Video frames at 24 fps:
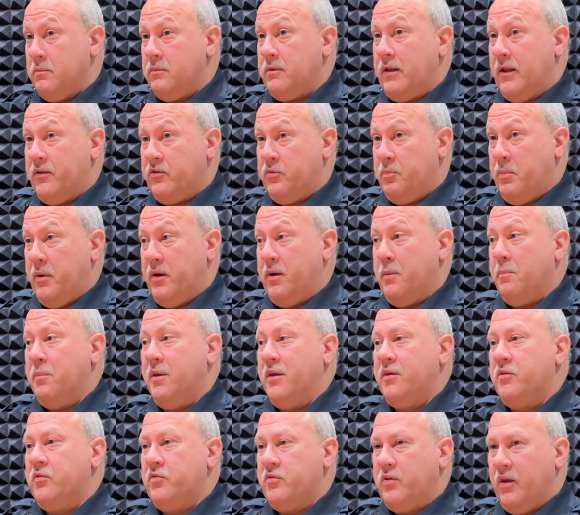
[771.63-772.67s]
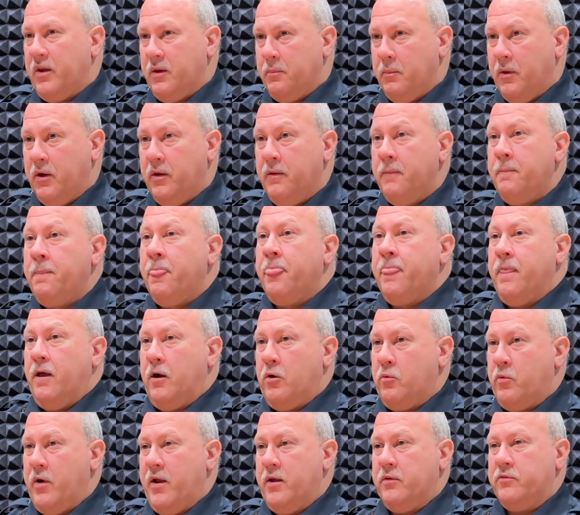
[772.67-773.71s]
that's been a big stigma
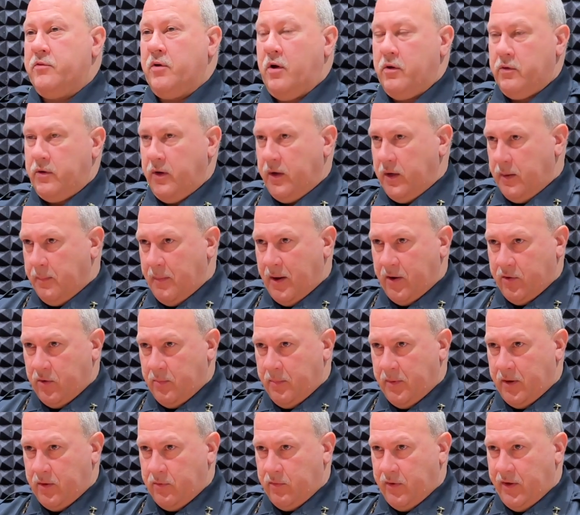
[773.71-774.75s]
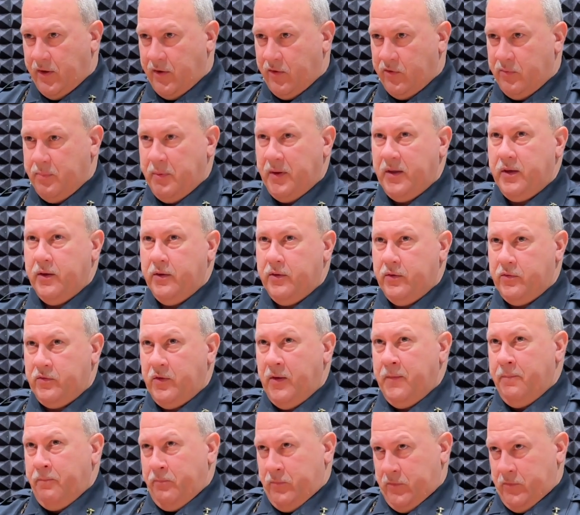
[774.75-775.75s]
around talking about your mental health, because